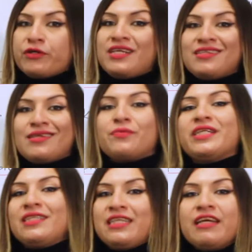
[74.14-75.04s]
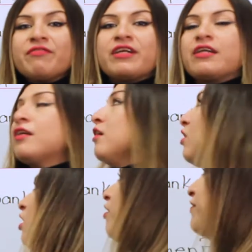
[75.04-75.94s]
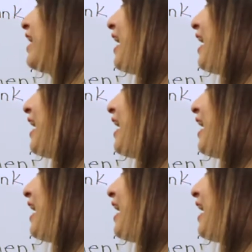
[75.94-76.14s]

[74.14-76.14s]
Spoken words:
is the receiver of the